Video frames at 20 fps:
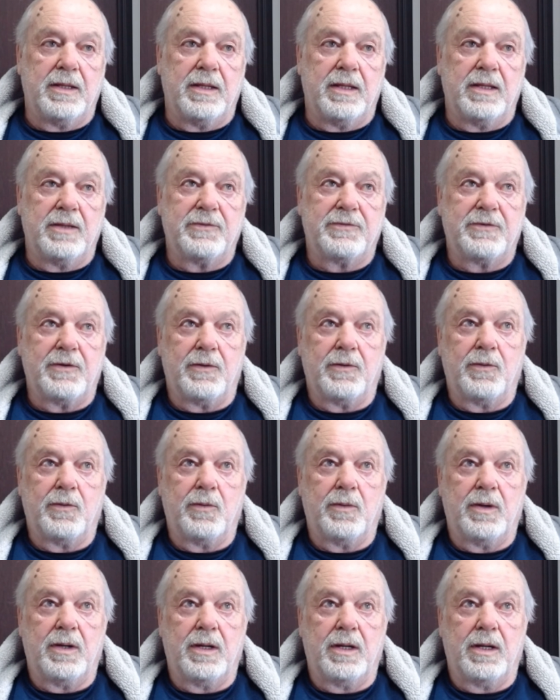so
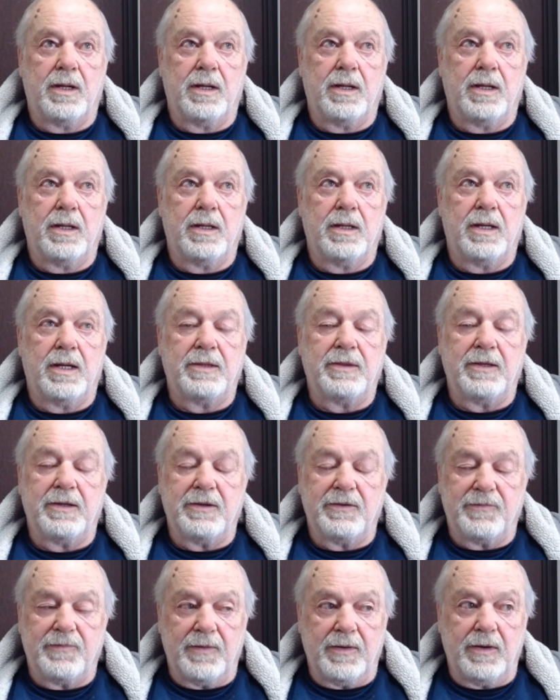I think
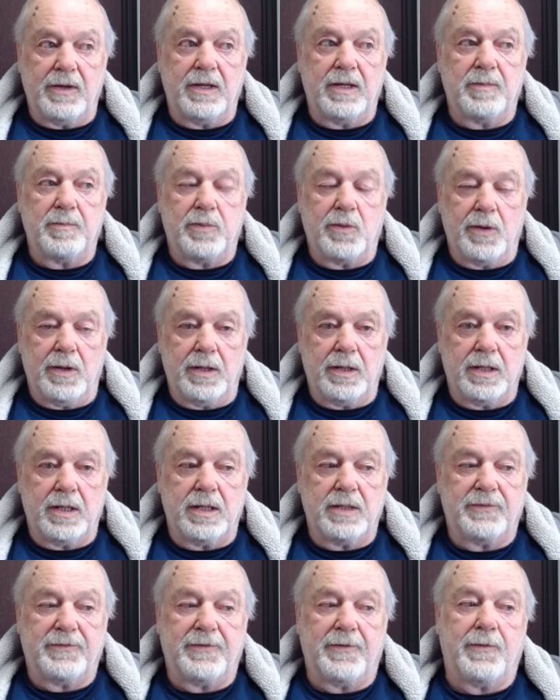it's very
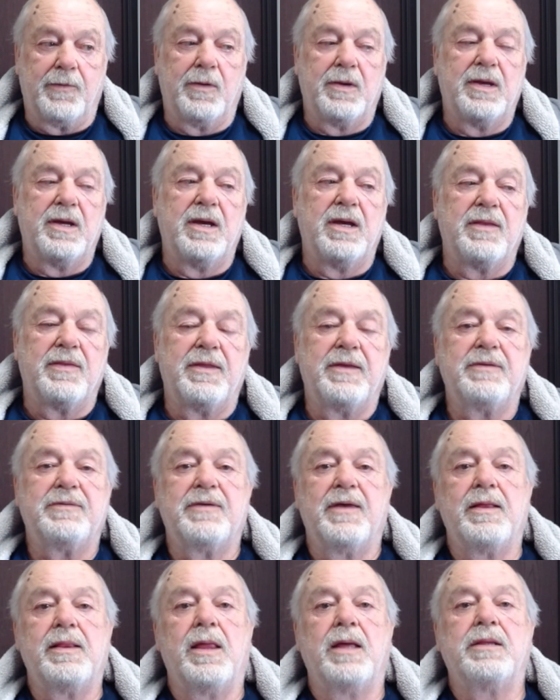important. So things
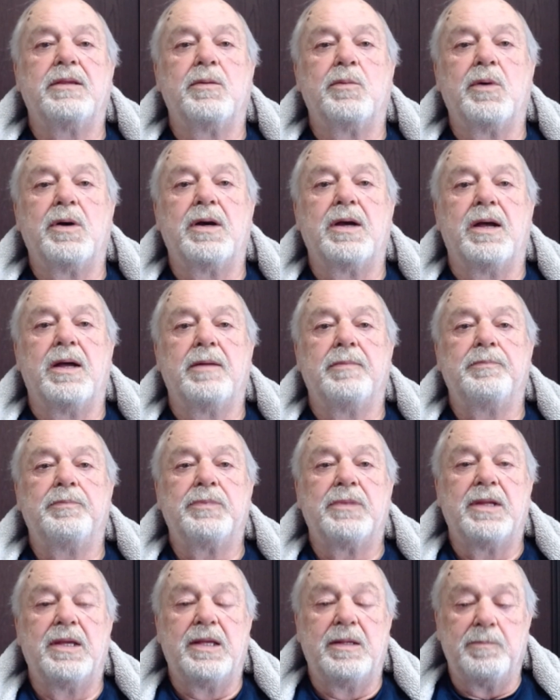I like to work on,
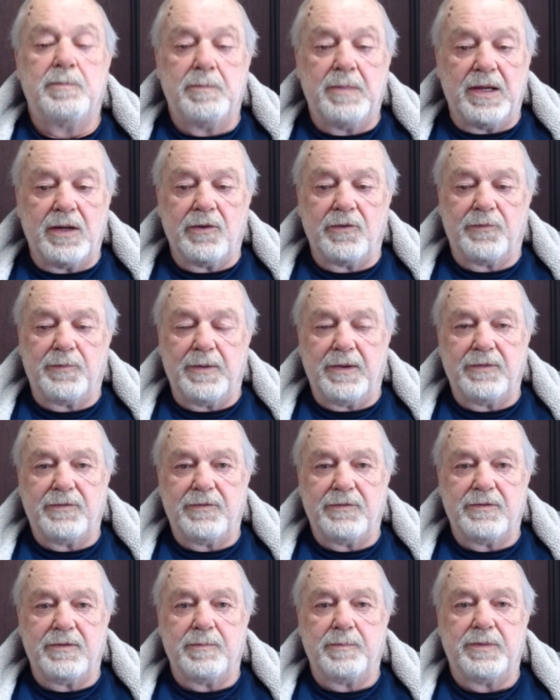and
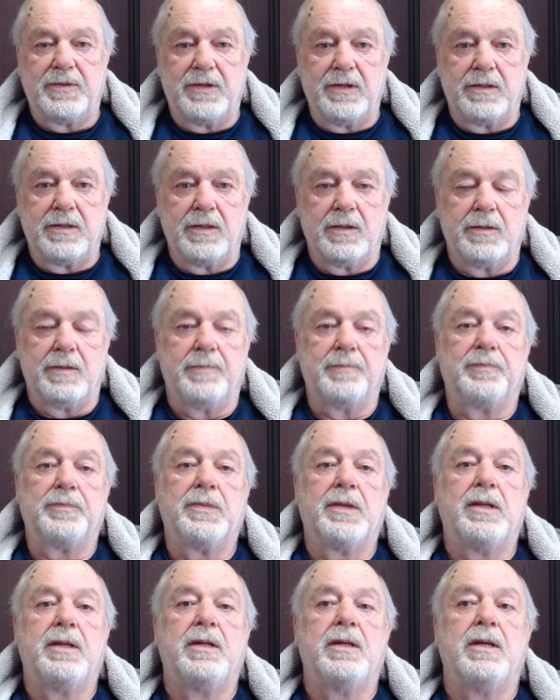makerspaces in particular,
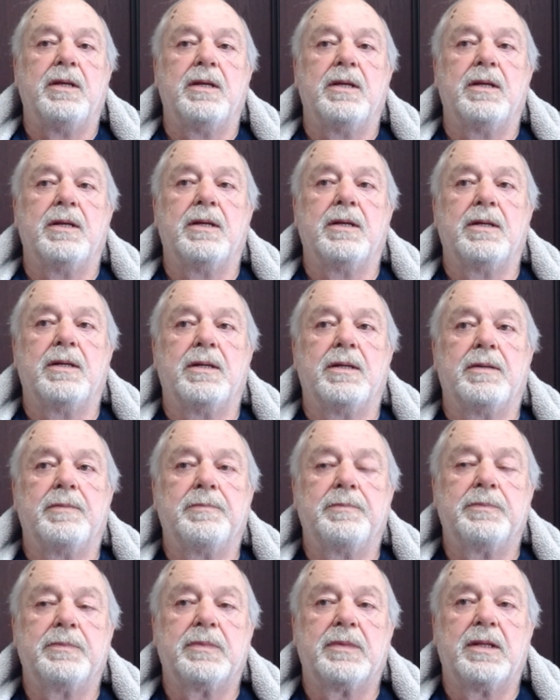um,
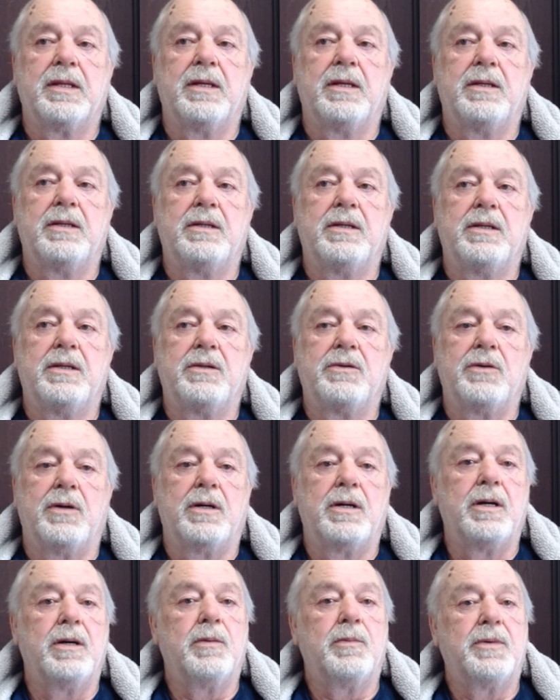
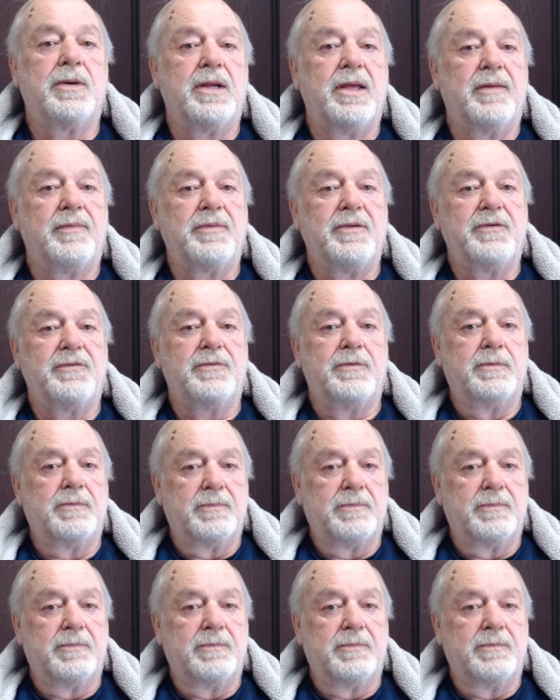Drucker would have these